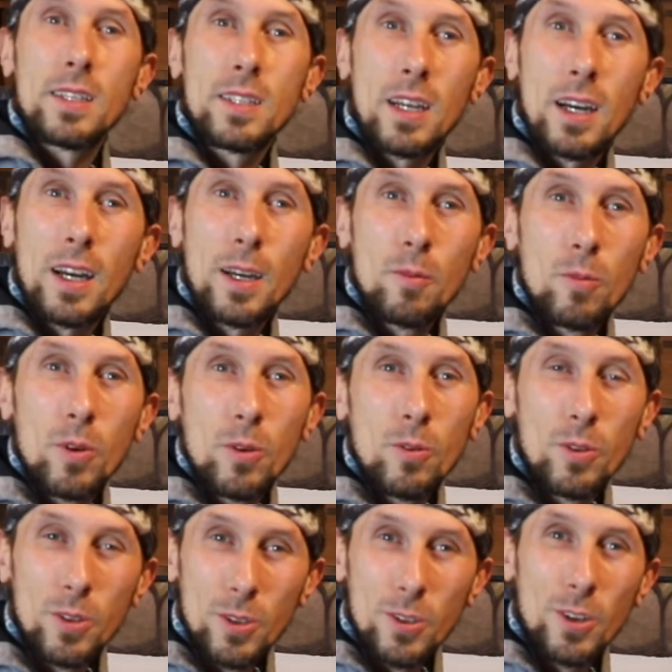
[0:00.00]
of time
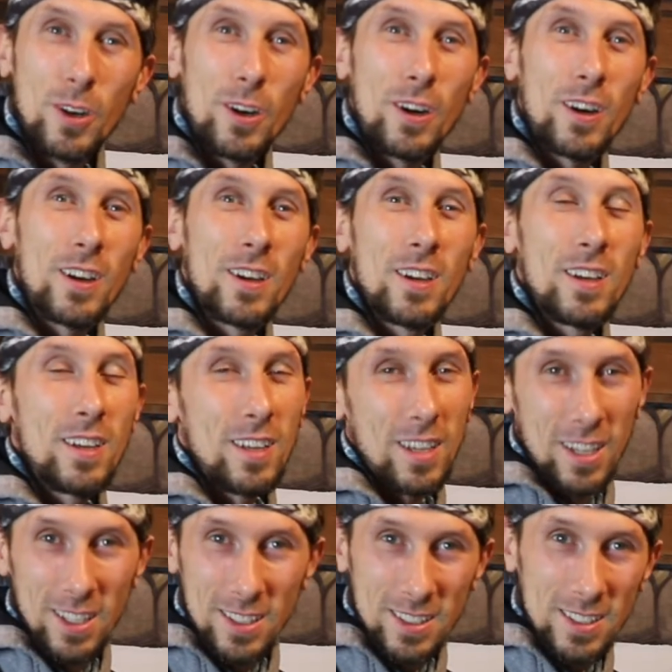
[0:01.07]
with your dog
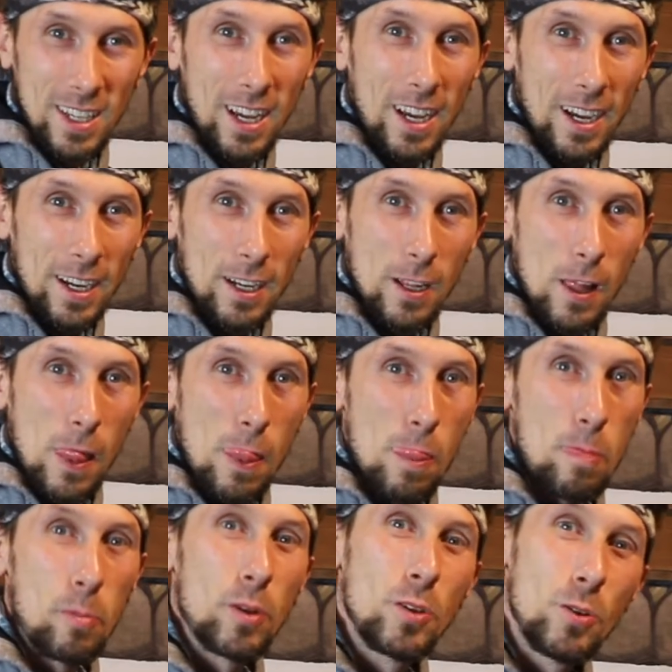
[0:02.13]
inside.
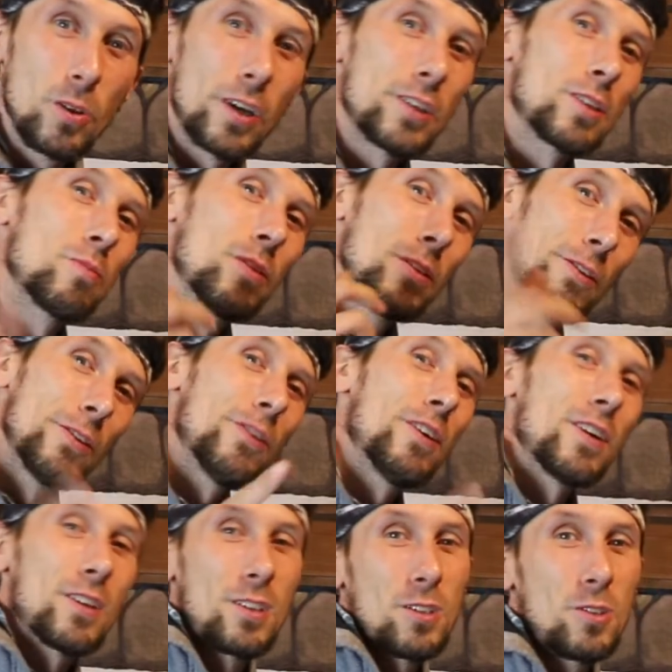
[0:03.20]
But you guys could be
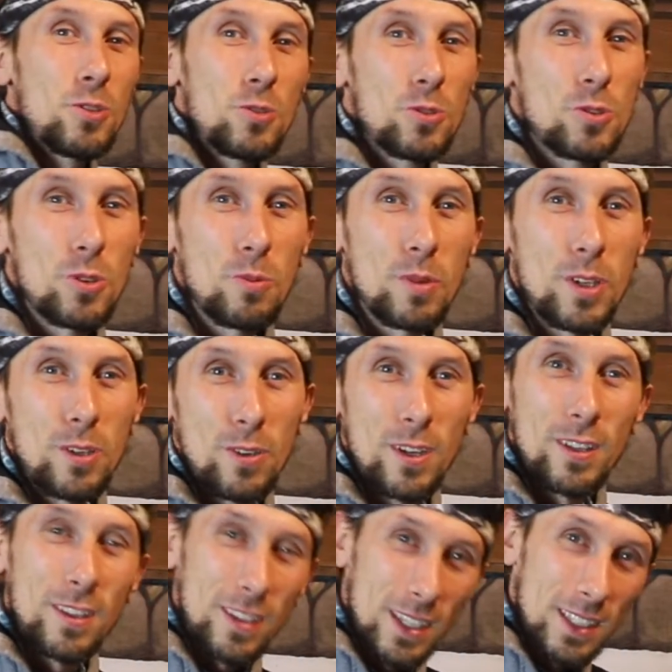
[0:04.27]
learning to do so many
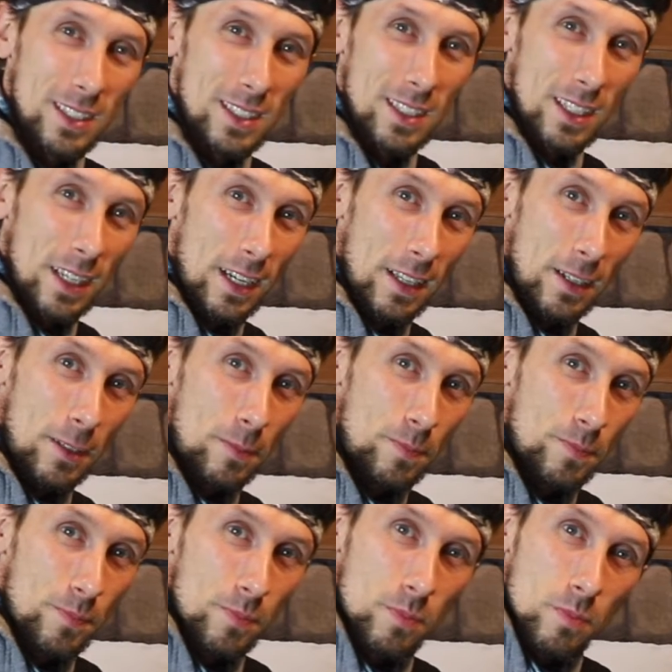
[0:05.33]
great things together.
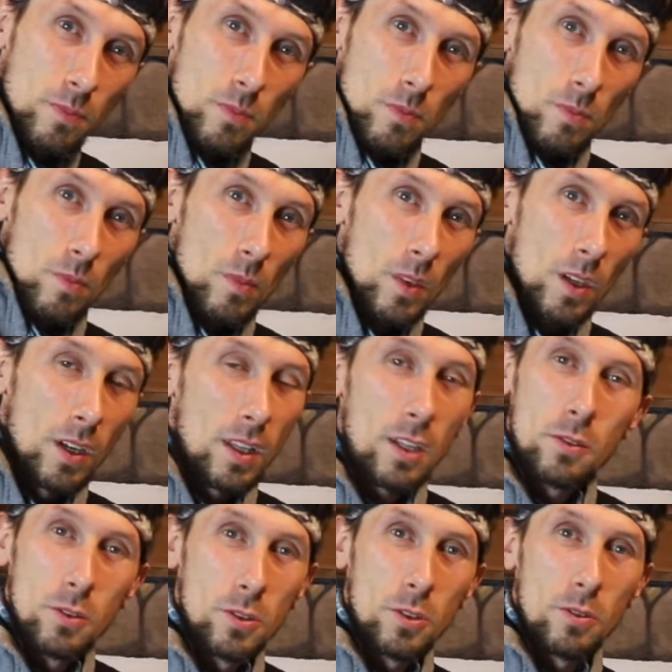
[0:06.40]

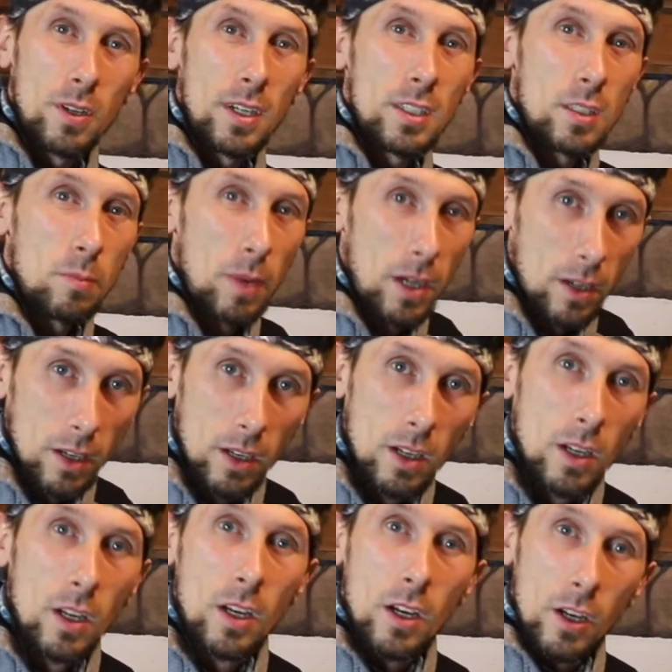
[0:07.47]
That's what's so nice about it.
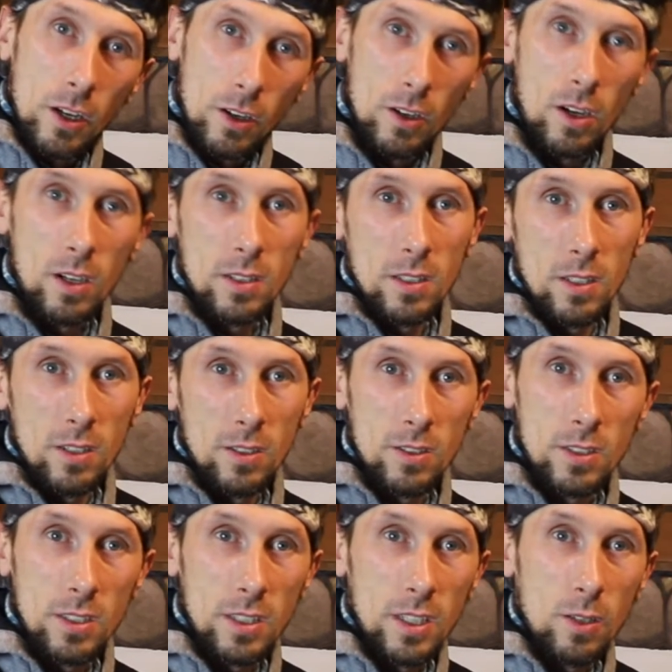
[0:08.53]
Your dog's going to
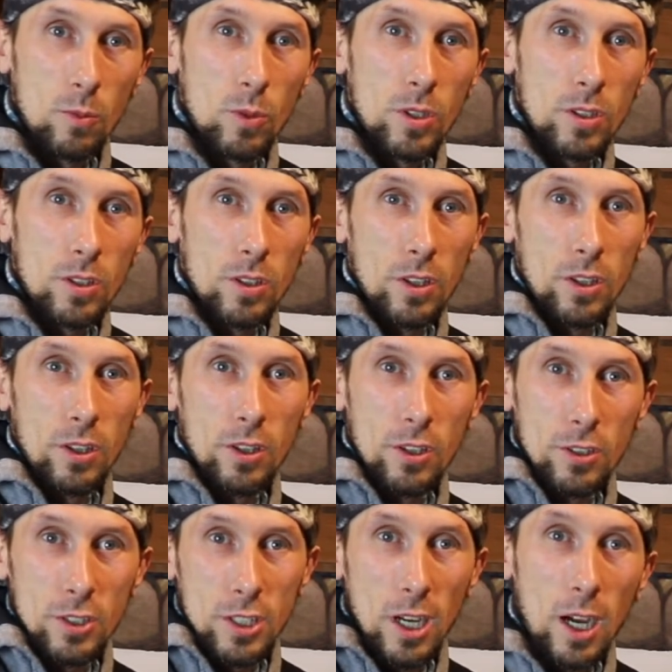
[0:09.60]
understand what
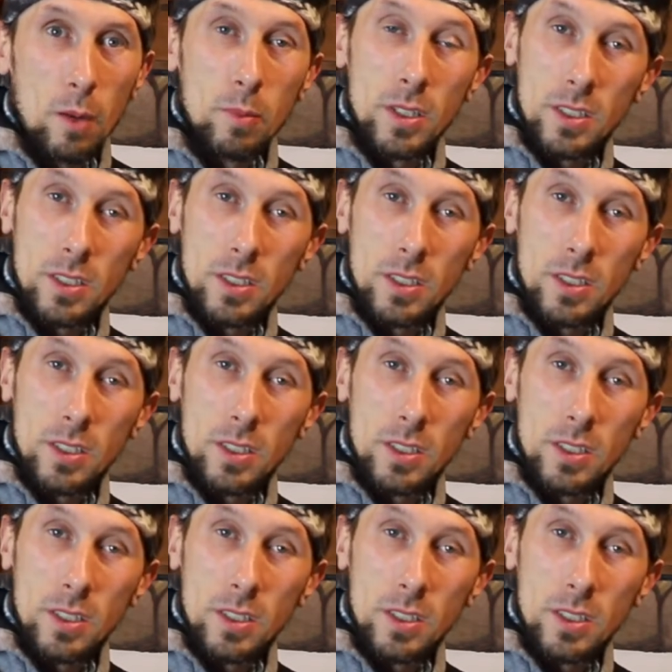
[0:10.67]
their job